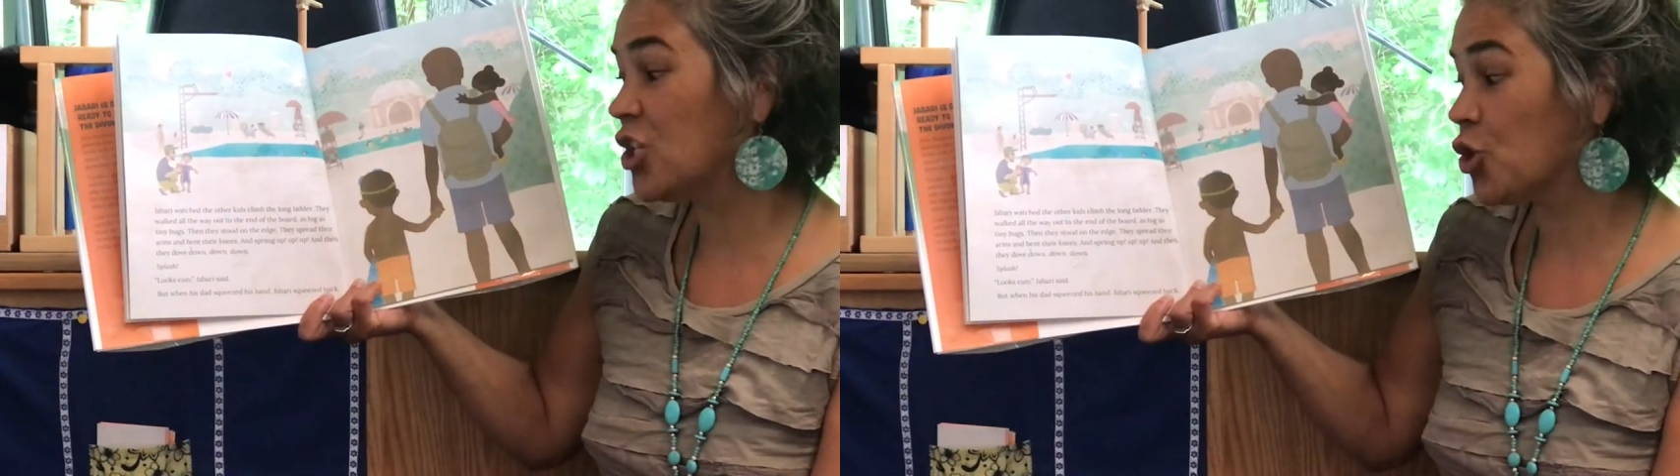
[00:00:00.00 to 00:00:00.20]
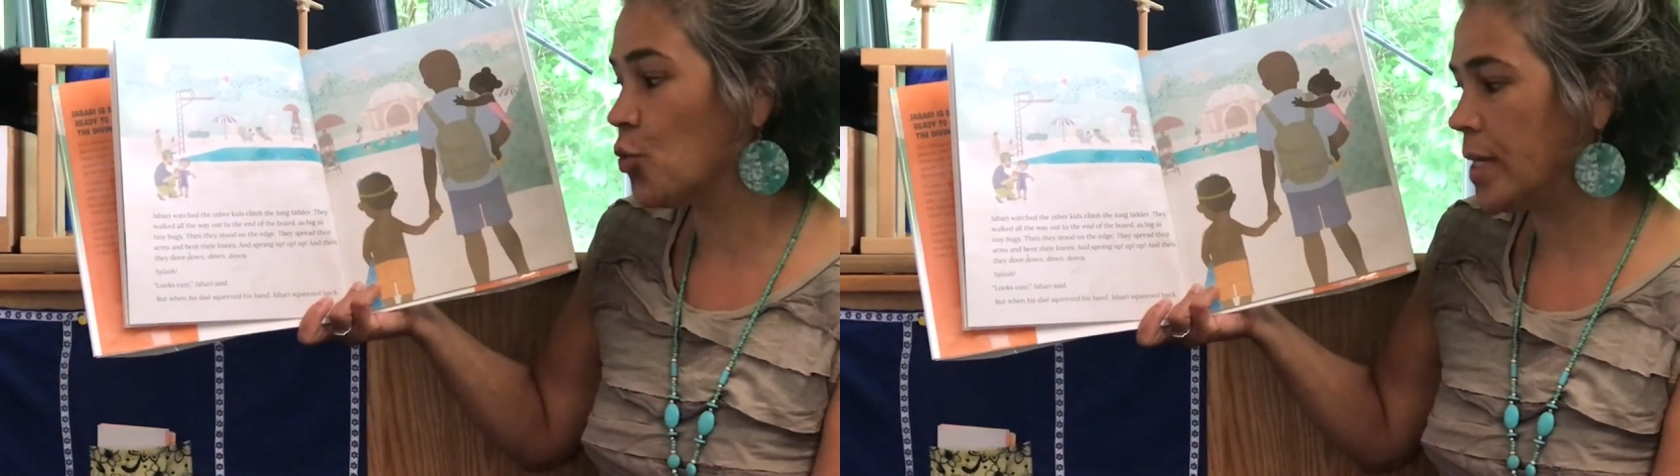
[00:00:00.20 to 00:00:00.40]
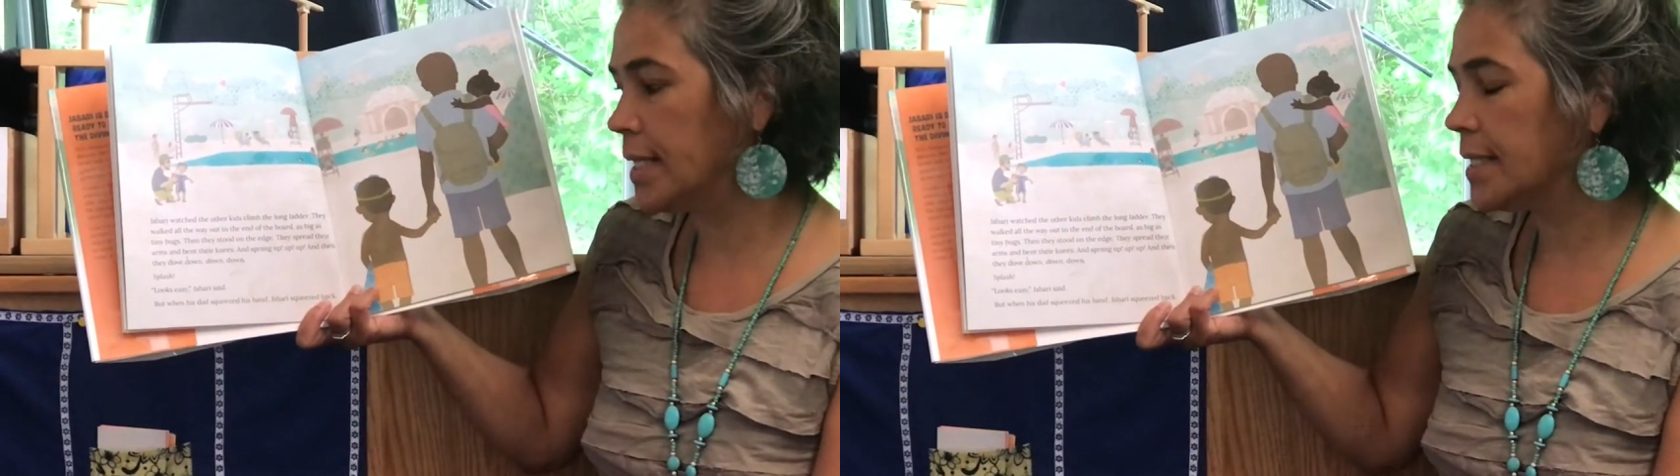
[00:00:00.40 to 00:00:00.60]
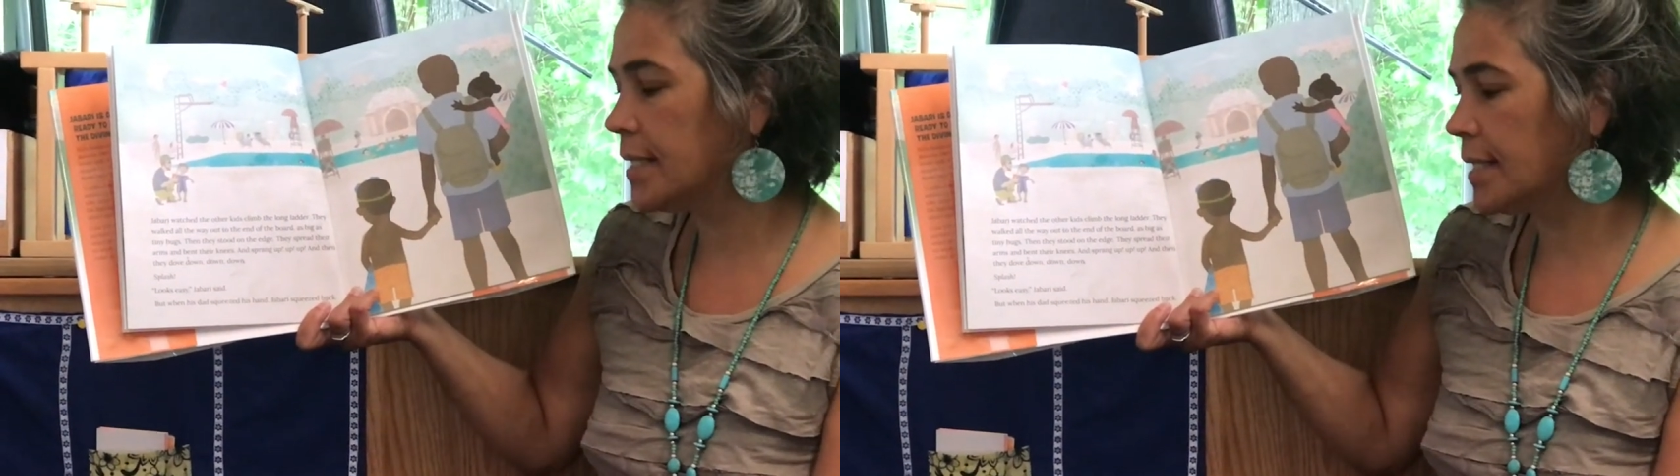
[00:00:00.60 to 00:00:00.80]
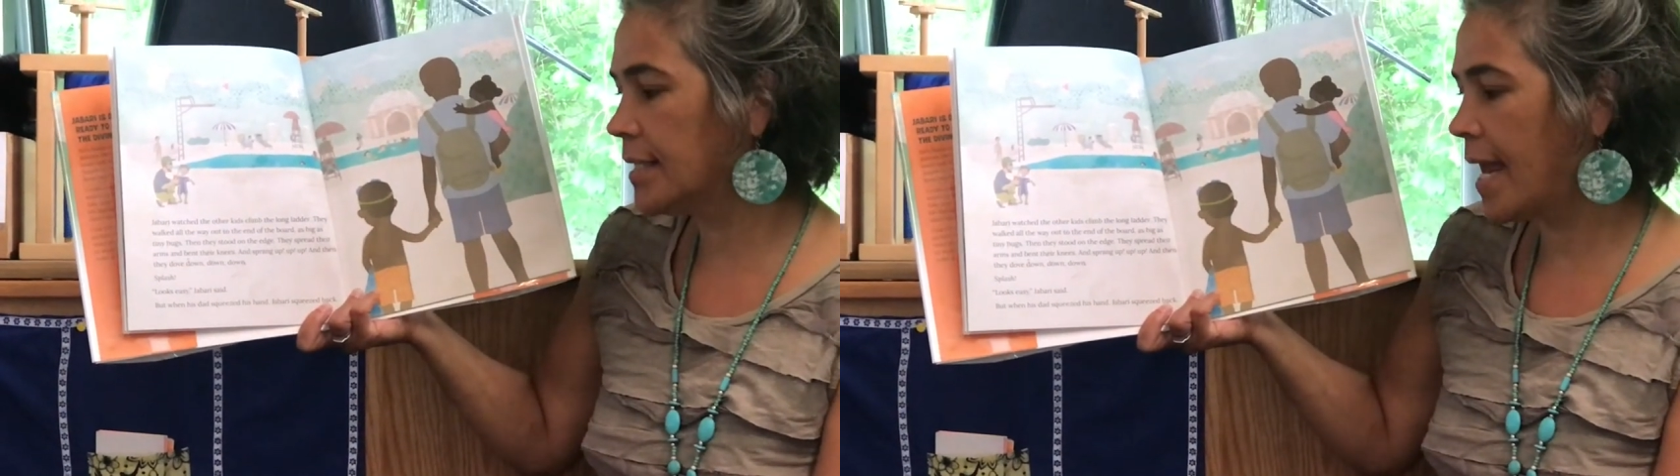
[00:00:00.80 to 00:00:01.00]
squeezed
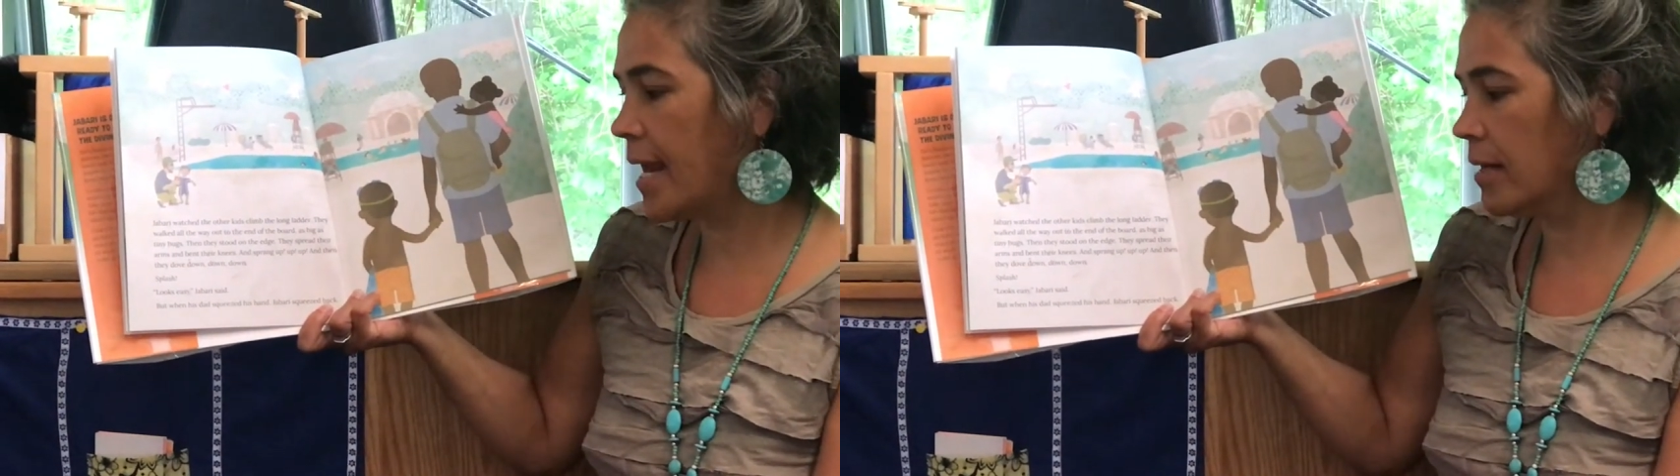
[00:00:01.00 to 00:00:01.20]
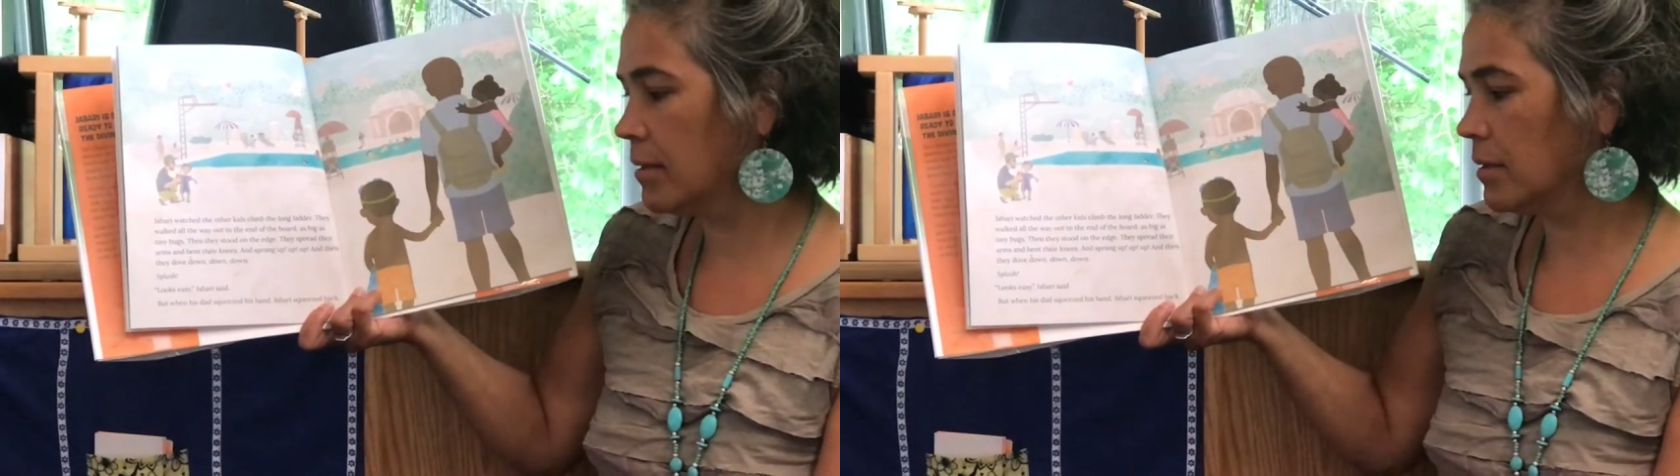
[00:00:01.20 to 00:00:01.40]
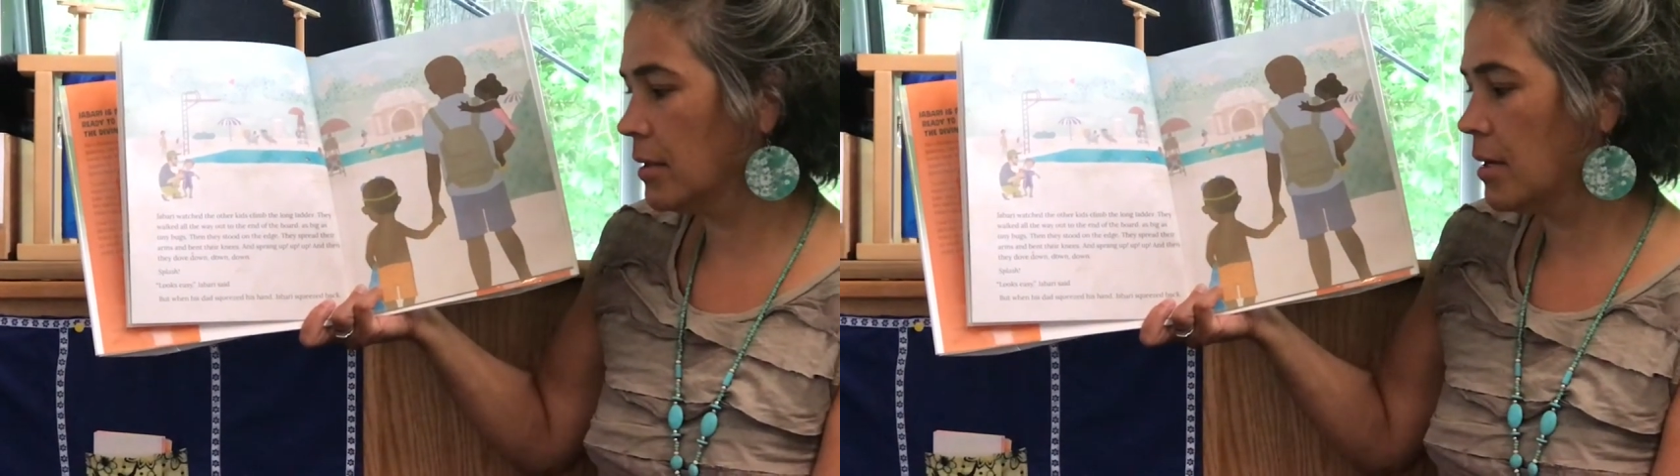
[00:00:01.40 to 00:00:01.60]
his hand,